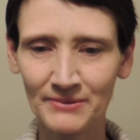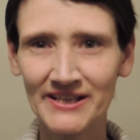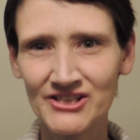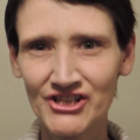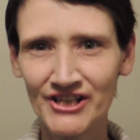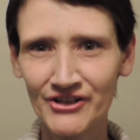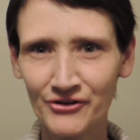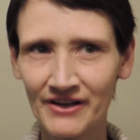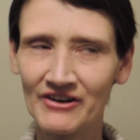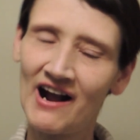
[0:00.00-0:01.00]
bleach it
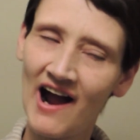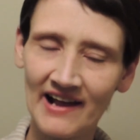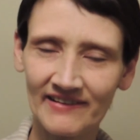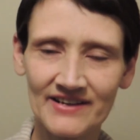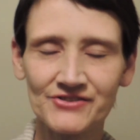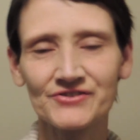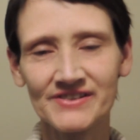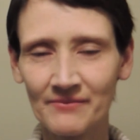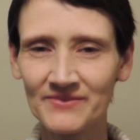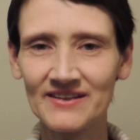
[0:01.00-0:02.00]
or give it highlights or
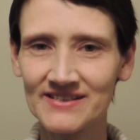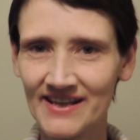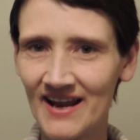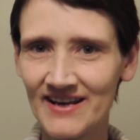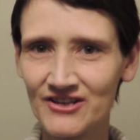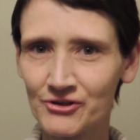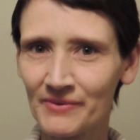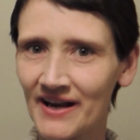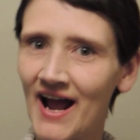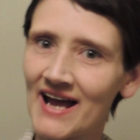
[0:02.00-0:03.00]
something to that nature,
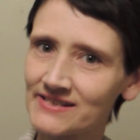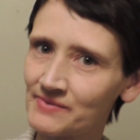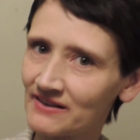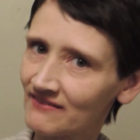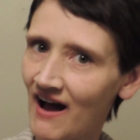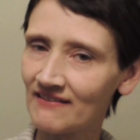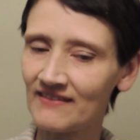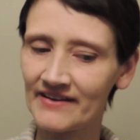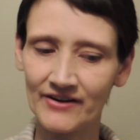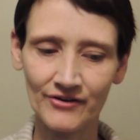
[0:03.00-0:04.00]
but it has to be a lot
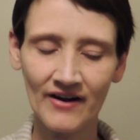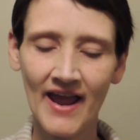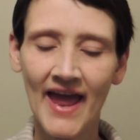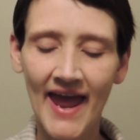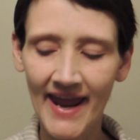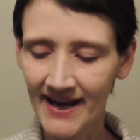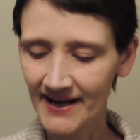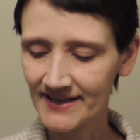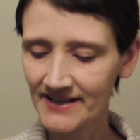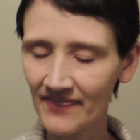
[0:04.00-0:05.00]
lighter.
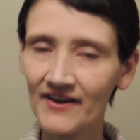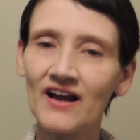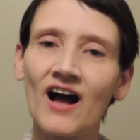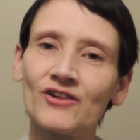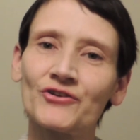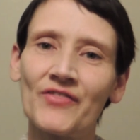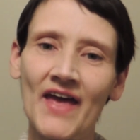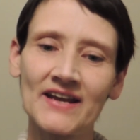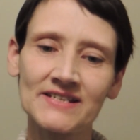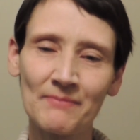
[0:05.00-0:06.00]
And the color
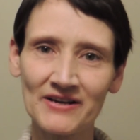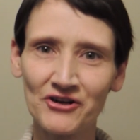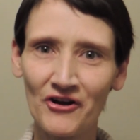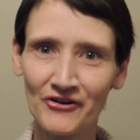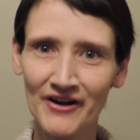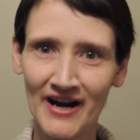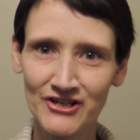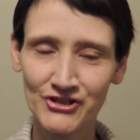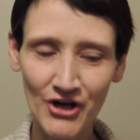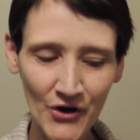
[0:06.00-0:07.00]
that my daughter and
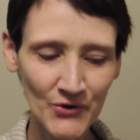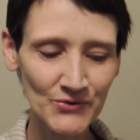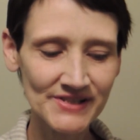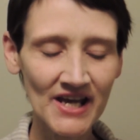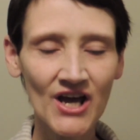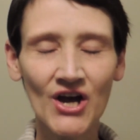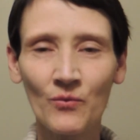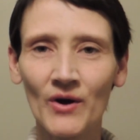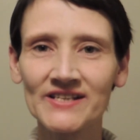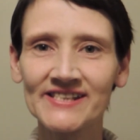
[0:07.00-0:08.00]
I chose
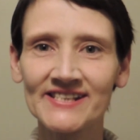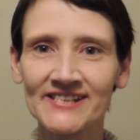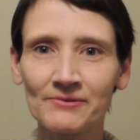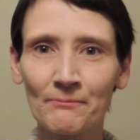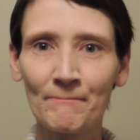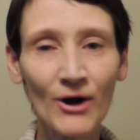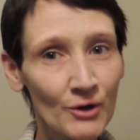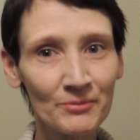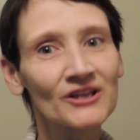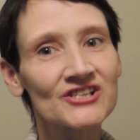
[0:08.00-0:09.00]
was this
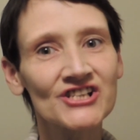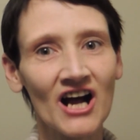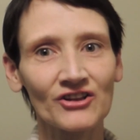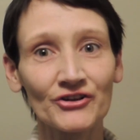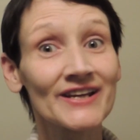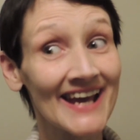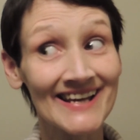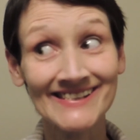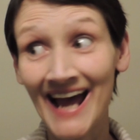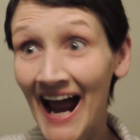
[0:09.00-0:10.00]
purplish color.
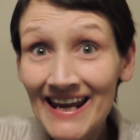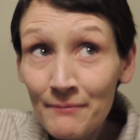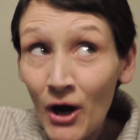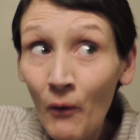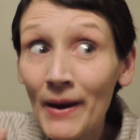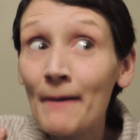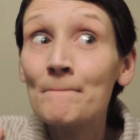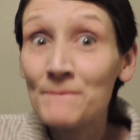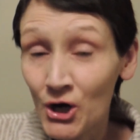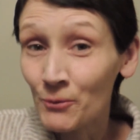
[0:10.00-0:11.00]
Yes, I am
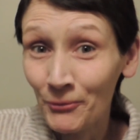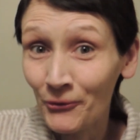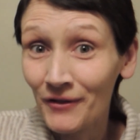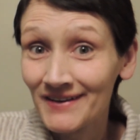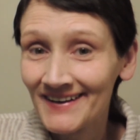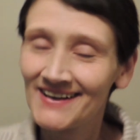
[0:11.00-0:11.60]
going purple.